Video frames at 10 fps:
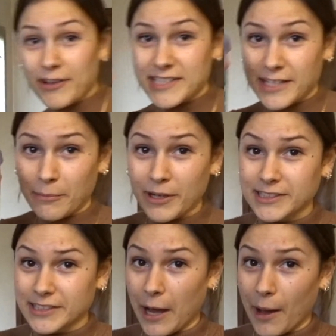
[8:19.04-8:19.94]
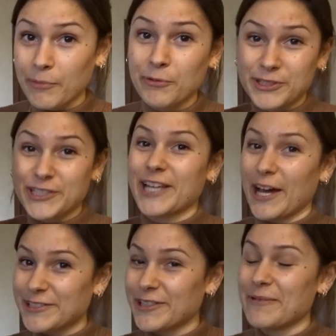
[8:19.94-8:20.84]
a Starbucks cup, which is
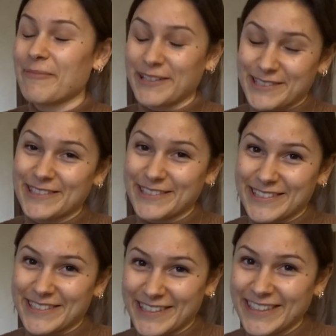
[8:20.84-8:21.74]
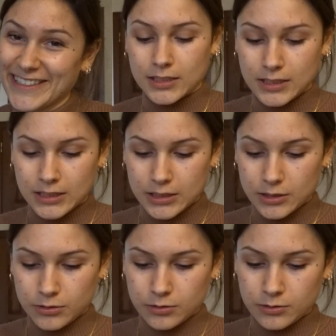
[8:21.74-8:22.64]
actually my sister.
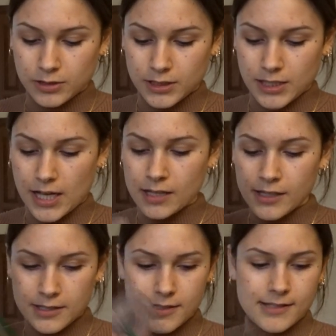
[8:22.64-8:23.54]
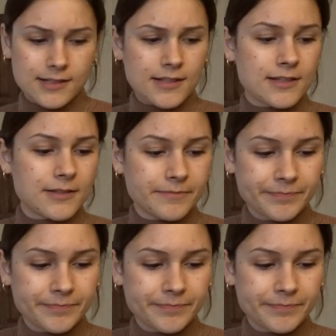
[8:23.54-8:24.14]
Okay, let's see.